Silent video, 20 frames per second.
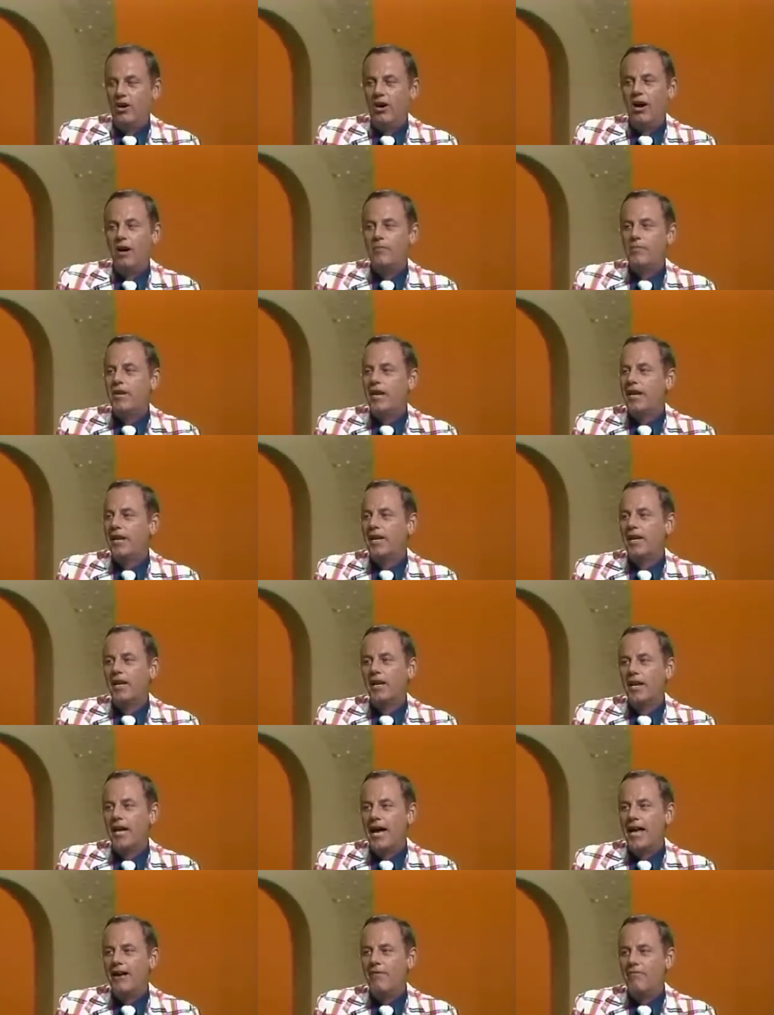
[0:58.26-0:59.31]
Oh, I'm getting a
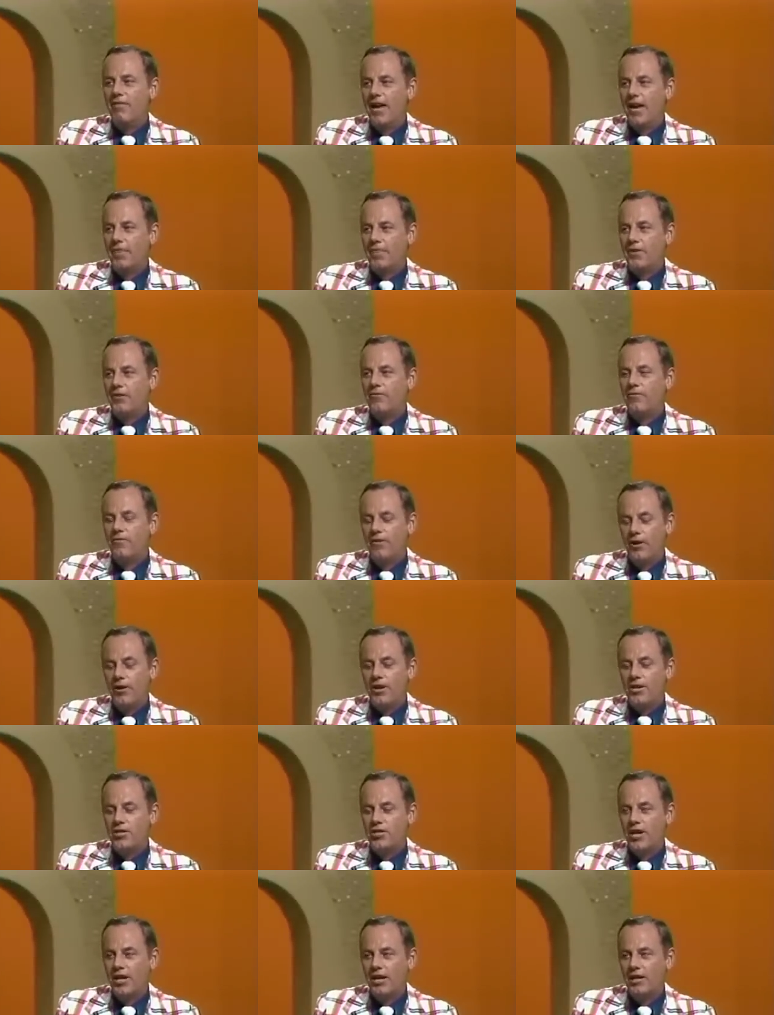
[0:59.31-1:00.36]
lot of that. They're very
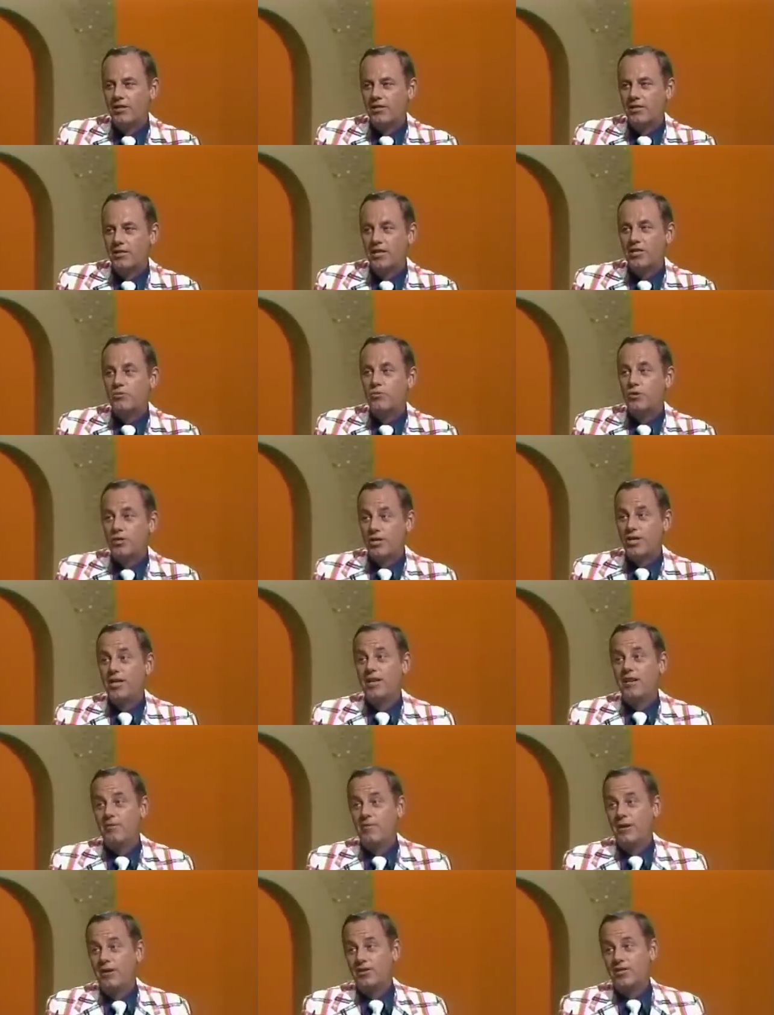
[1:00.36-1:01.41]
jealous. This was in
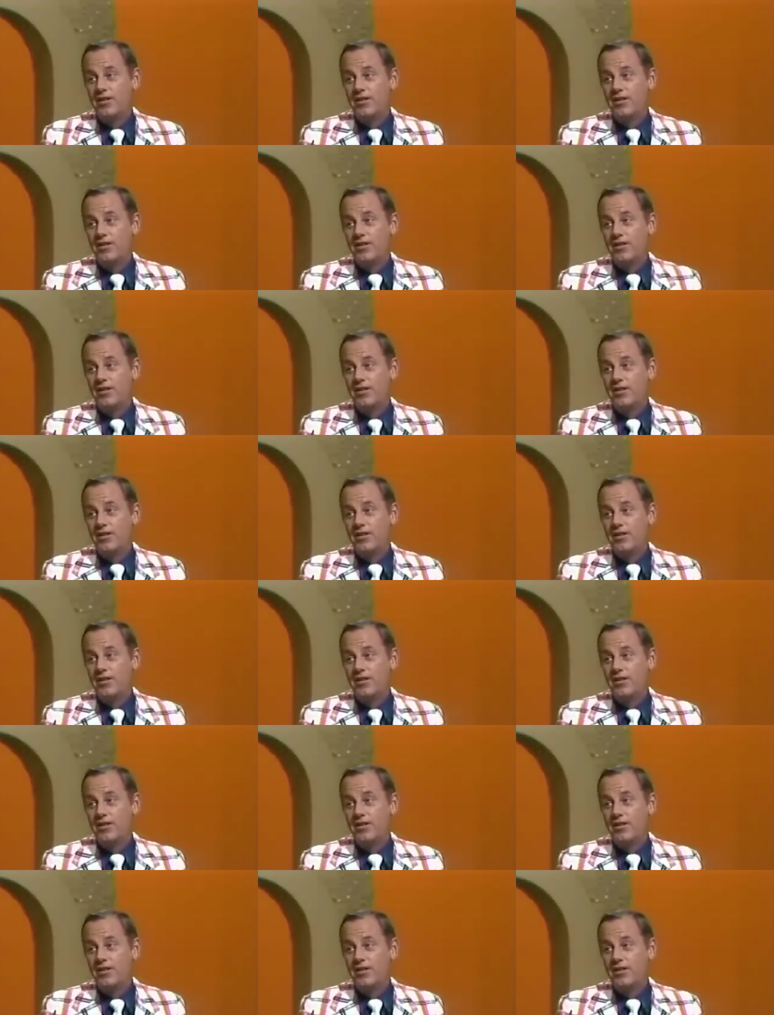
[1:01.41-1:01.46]
about